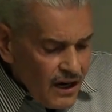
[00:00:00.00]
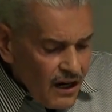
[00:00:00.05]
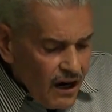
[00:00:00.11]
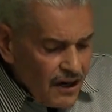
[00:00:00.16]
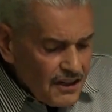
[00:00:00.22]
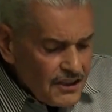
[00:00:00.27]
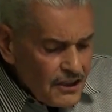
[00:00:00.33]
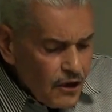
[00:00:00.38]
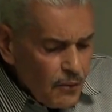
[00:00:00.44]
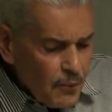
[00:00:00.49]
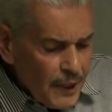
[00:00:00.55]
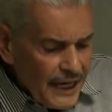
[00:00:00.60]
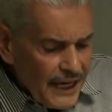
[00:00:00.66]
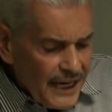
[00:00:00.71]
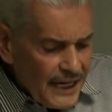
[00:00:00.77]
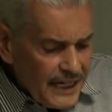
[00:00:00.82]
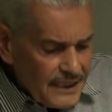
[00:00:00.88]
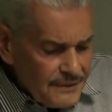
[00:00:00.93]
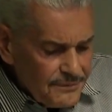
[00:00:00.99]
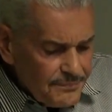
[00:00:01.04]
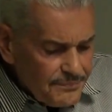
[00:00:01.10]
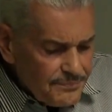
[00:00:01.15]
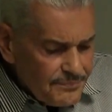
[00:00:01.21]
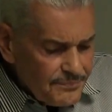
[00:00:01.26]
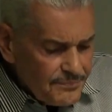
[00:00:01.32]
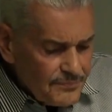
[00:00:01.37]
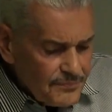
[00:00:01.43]
Are you aware
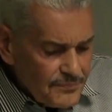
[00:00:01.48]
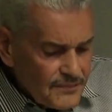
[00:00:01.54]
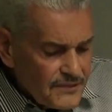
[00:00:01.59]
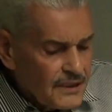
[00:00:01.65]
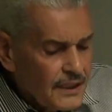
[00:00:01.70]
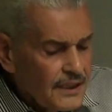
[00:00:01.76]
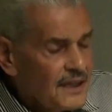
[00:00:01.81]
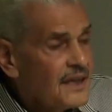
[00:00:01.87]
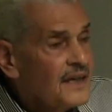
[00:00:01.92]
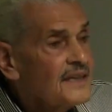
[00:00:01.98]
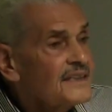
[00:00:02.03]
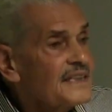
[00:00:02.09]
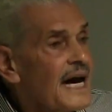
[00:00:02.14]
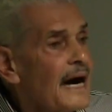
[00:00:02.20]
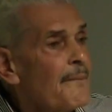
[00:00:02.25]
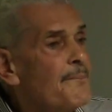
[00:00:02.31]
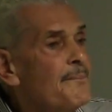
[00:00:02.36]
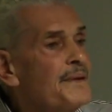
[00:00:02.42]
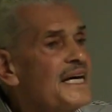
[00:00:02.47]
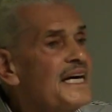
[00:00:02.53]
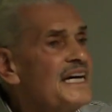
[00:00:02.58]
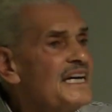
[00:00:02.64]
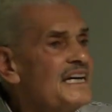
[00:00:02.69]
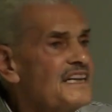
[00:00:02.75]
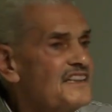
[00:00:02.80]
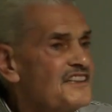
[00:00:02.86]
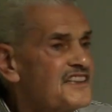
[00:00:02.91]
that
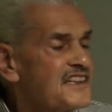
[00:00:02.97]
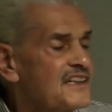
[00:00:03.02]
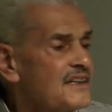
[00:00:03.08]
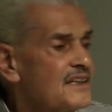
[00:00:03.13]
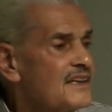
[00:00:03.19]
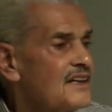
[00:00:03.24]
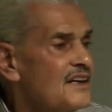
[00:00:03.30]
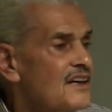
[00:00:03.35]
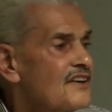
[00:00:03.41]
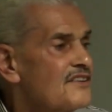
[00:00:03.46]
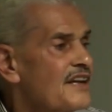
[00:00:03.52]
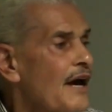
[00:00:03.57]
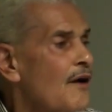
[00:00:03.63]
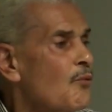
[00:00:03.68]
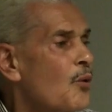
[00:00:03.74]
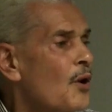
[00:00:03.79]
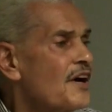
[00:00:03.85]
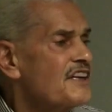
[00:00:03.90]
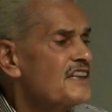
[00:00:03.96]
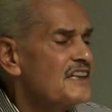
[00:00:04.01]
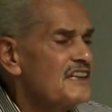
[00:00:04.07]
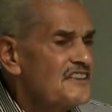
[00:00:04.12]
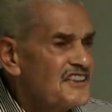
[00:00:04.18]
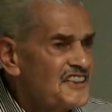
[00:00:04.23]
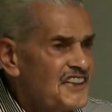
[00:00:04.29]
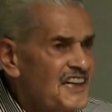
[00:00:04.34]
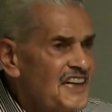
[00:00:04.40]
bees, they worked
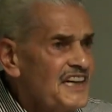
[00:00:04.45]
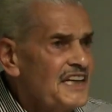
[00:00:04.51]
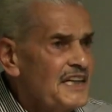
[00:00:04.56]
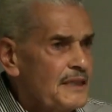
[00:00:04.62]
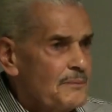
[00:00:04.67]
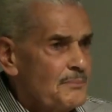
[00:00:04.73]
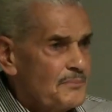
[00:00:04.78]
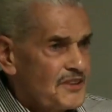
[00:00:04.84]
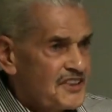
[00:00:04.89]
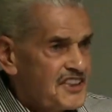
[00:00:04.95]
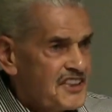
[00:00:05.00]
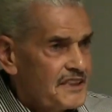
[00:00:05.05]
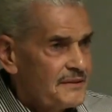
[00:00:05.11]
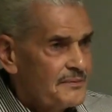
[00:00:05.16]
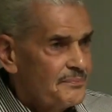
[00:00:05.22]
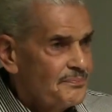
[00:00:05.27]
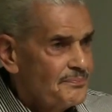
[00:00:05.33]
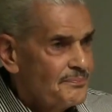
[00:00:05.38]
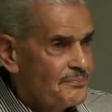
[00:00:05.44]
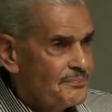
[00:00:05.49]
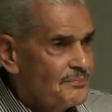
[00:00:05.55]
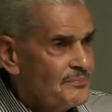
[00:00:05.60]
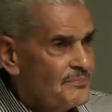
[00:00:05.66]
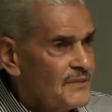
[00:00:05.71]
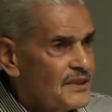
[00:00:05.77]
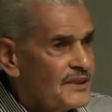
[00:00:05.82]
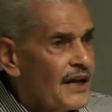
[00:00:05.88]
in teams?
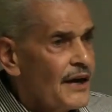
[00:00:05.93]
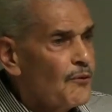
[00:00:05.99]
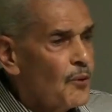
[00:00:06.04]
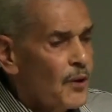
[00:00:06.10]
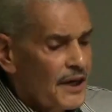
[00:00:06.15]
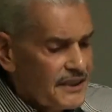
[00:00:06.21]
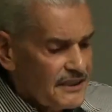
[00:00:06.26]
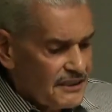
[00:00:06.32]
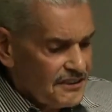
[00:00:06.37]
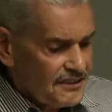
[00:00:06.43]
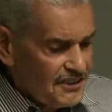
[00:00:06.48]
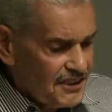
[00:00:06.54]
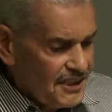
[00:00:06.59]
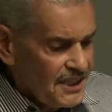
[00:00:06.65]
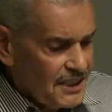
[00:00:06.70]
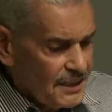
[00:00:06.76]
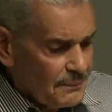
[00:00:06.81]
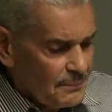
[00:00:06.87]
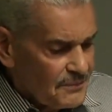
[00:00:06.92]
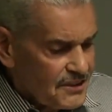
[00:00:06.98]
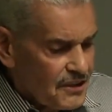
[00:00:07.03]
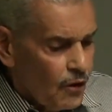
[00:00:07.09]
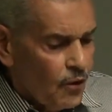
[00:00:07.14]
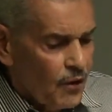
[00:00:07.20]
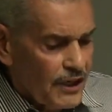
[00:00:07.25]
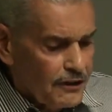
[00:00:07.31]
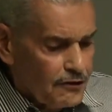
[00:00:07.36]
They worked in teams
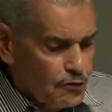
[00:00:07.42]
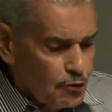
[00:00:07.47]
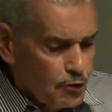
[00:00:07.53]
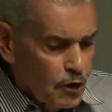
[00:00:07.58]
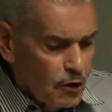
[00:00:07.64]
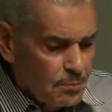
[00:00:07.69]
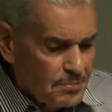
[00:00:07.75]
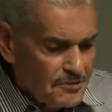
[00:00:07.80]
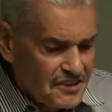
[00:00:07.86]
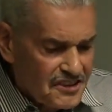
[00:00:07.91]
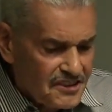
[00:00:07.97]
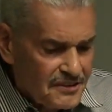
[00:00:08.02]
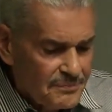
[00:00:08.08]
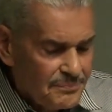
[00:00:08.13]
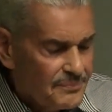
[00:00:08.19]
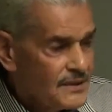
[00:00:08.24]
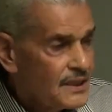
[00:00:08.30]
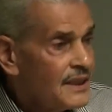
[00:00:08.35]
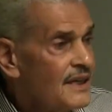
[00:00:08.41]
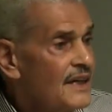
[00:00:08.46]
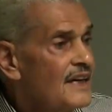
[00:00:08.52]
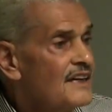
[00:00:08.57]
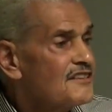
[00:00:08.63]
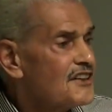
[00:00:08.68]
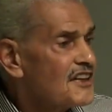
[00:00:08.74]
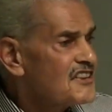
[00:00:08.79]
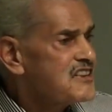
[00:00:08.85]
or in groups,
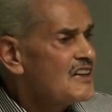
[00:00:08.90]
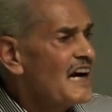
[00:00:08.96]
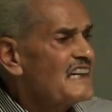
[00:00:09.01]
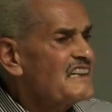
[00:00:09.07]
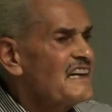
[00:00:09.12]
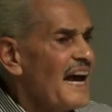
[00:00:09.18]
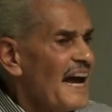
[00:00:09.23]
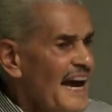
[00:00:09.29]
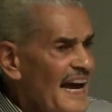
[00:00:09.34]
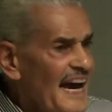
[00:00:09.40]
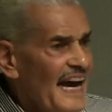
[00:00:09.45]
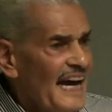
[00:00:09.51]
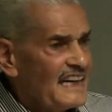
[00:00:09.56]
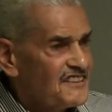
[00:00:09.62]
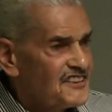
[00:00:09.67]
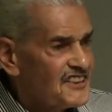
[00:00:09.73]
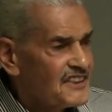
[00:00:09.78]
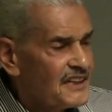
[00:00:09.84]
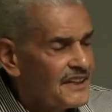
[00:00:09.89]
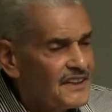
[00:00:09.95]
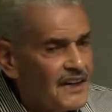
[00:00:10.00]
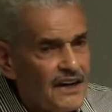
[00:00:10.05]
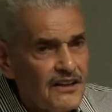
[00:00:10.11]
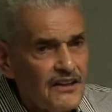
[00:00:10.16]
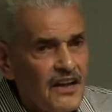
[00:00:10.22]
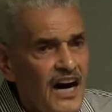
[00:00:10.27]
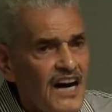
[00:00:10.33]
just like the ants. And
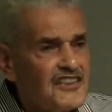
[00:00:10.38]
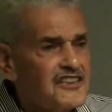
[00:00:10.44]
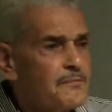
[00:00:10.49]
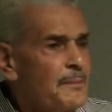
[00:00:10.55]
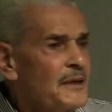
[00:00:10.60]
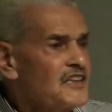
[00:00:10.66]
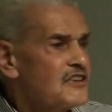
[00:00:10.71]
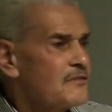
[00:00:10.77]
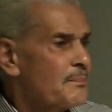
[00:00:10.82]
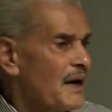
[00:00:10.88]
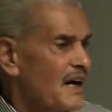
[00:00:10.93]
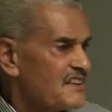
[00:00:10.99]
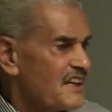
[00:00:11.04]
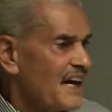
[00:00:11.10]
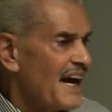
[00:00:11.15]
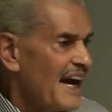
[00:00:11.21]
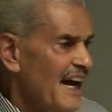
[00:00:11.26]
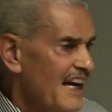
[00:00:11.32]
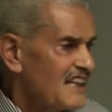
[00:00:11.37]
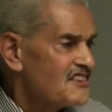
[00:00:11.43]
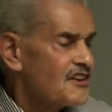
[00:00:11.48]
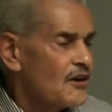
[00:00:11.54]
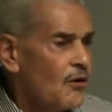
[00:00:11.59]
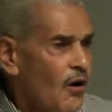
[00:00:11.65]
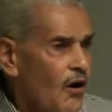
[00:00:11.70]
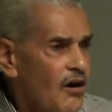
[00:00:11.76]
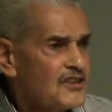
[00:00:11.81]
Allah speaks about the ants
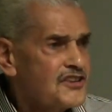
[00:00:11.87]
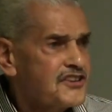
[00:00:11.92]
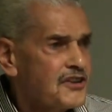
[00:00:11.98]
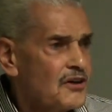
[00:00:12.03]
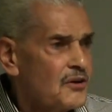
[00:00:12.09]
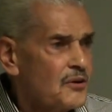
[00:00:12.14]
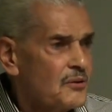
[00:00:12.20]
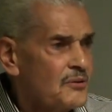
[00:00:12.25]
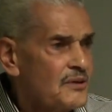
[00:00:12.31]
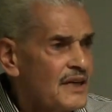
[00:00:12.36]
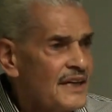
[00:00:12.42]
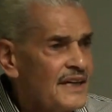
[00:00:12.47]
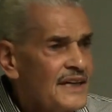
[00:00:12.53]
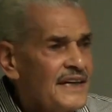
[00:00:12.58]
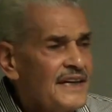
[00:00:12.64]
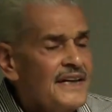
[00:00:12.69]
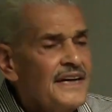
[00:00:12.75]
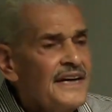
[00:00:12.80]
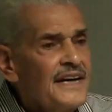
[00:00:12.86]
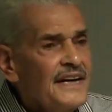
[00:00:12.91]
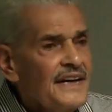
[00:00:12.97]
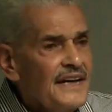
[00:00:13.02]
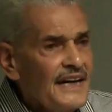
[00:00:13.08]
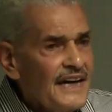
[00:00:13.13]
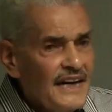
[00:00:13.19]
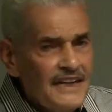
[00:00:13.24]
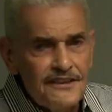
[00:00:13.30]
also
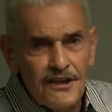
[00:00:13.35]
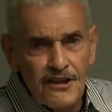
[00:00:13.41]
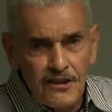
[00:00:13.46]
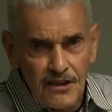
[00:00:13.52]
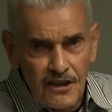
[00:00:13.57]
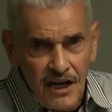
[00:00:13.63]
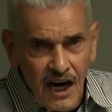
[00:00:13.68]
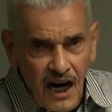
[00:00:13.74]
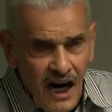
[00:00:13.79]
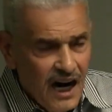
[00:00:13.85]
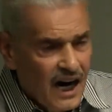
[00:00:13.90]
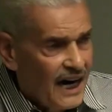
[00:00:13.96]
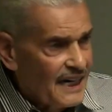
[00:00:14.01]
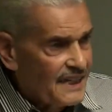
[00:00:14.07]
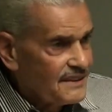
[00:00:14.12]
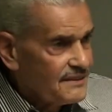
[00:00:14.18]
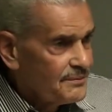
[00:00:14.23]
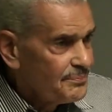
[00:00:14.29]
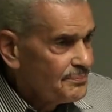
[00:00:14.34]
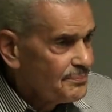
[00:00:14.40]
in the Quran.